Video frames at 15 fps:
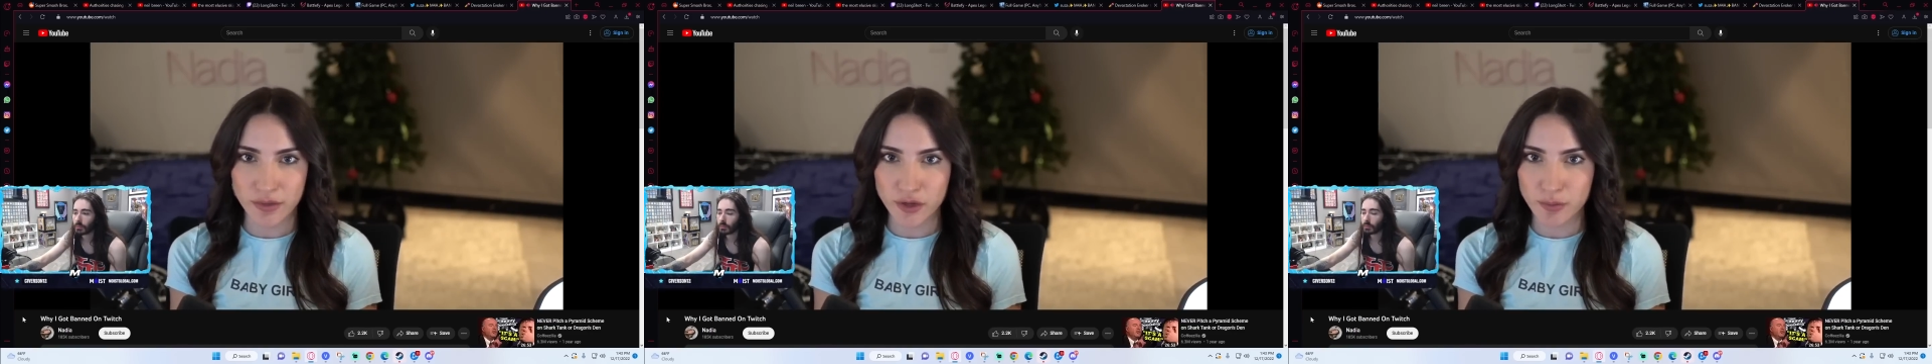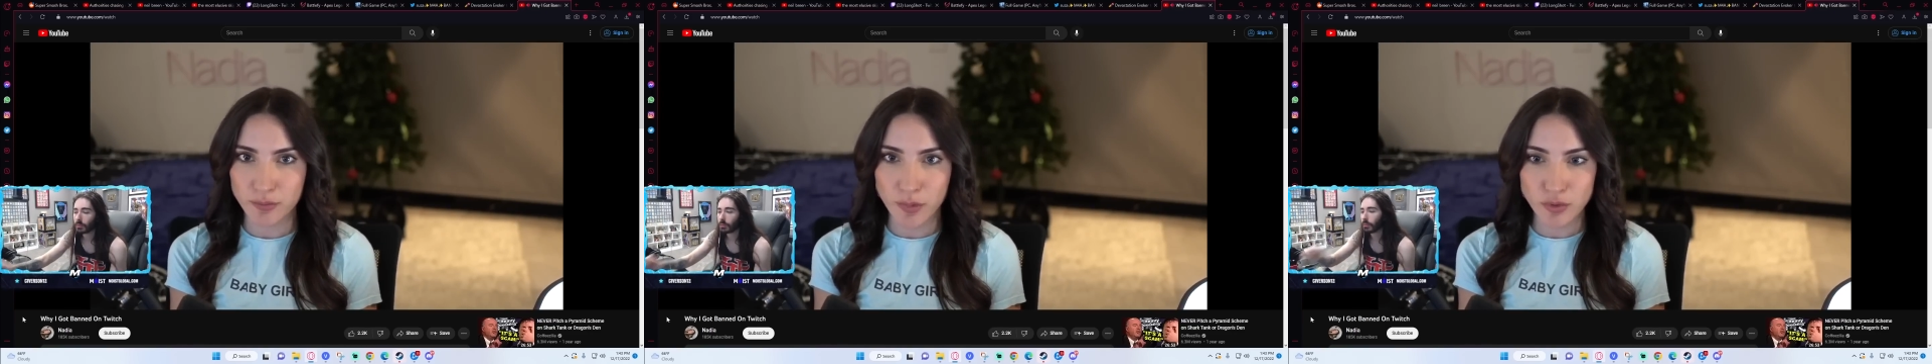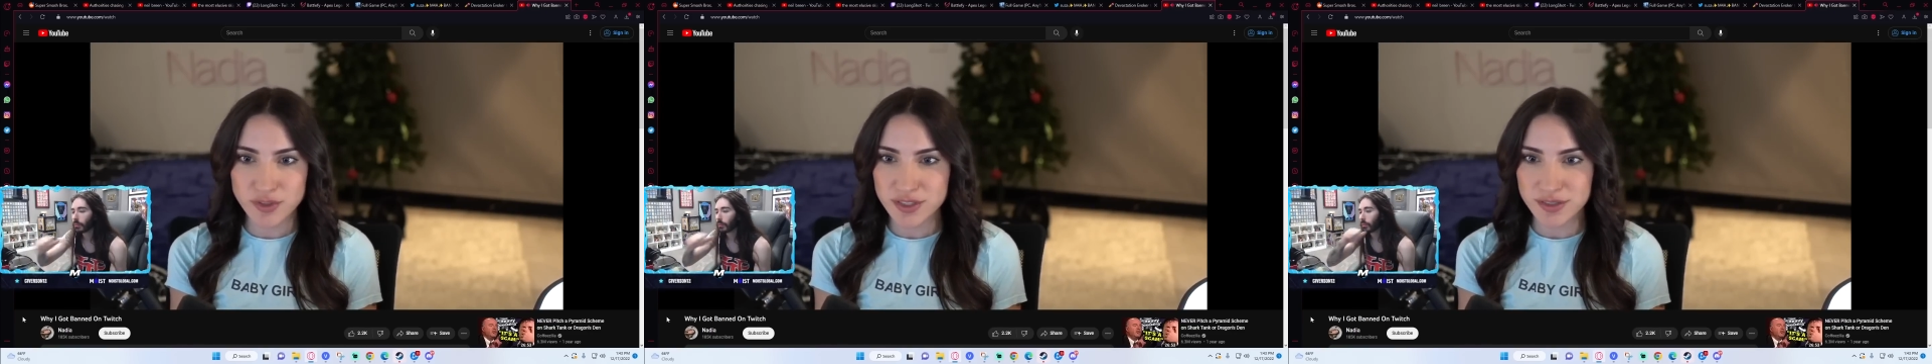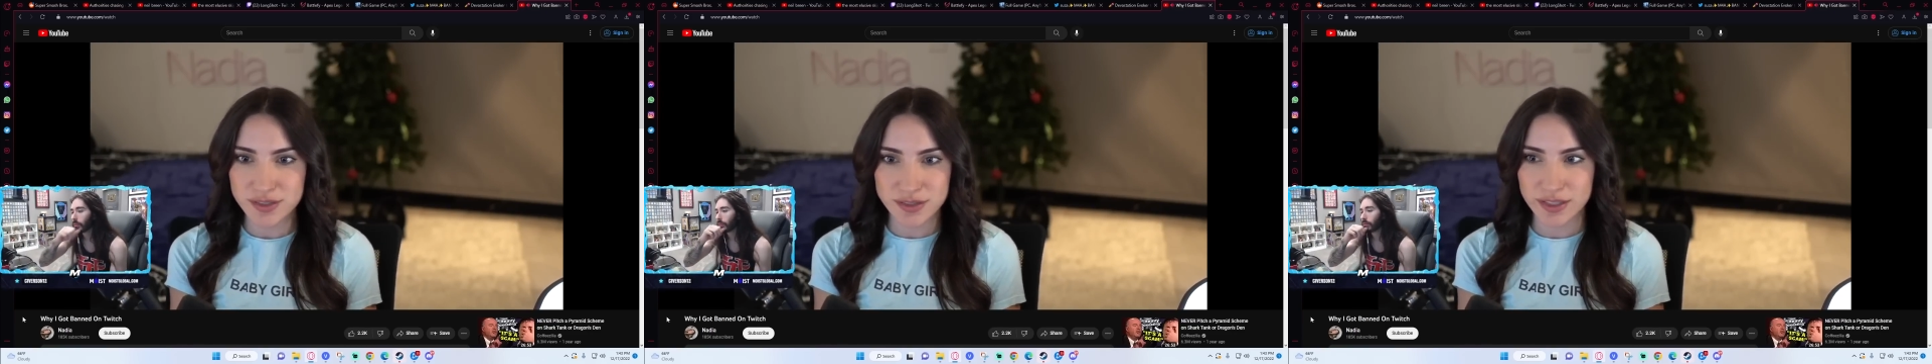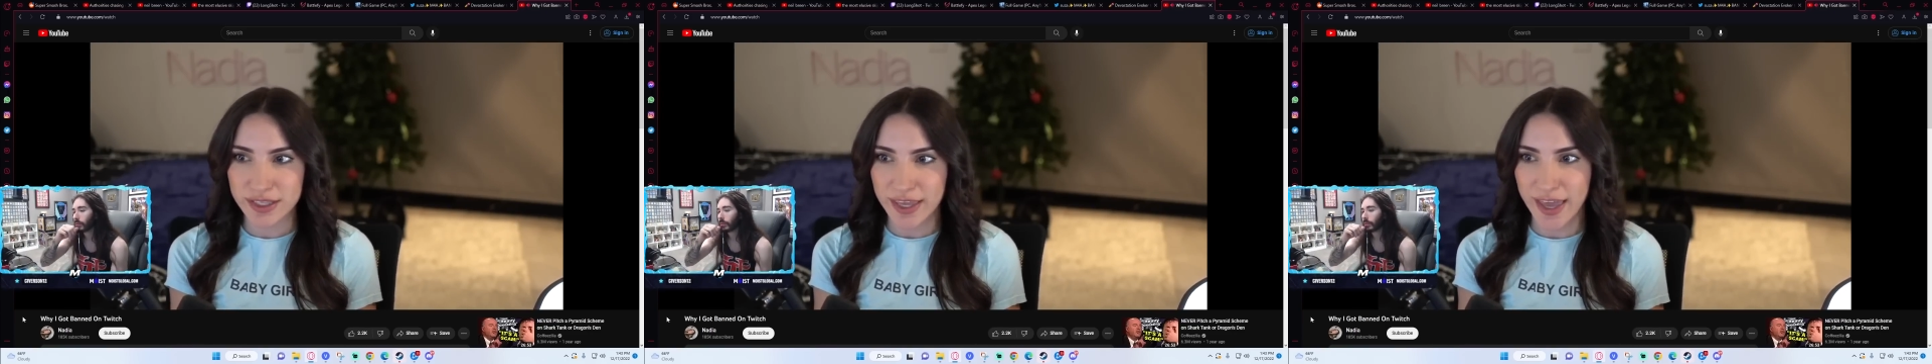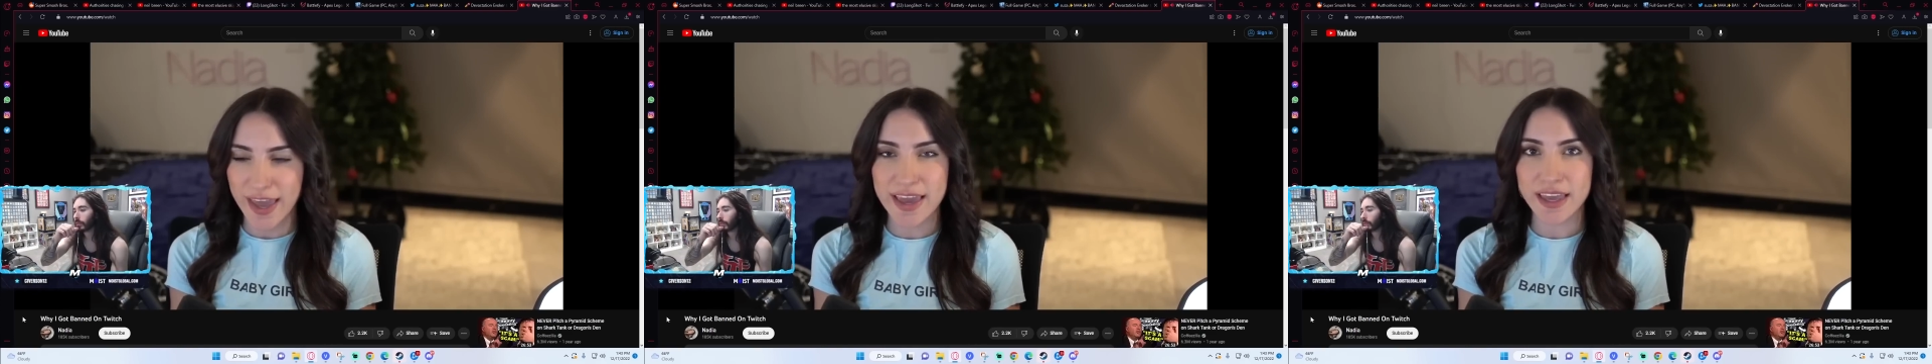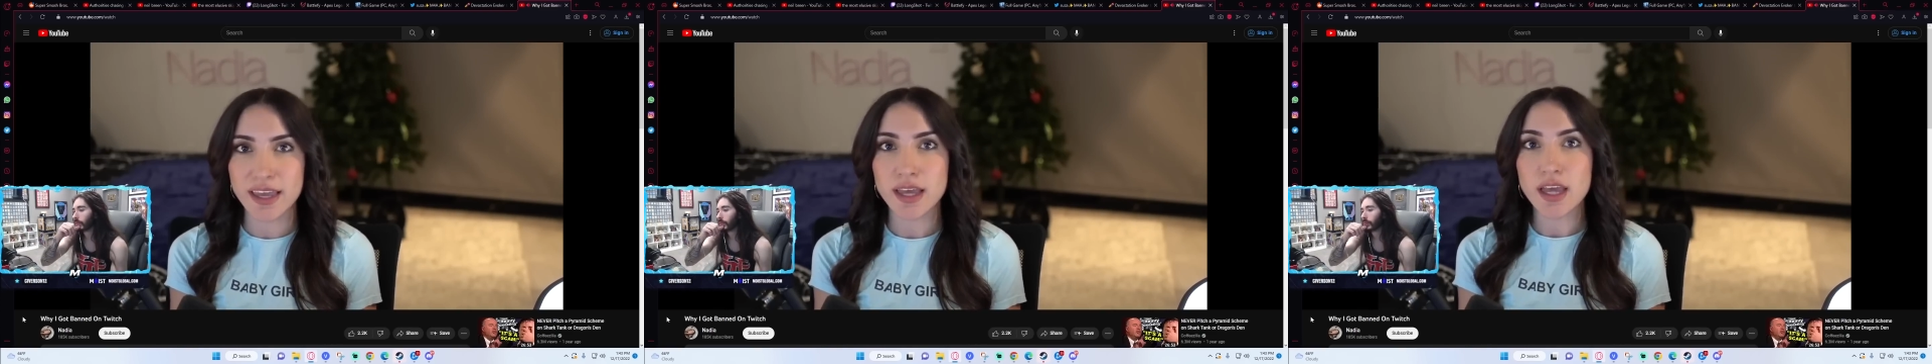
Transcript: they're mostly hate.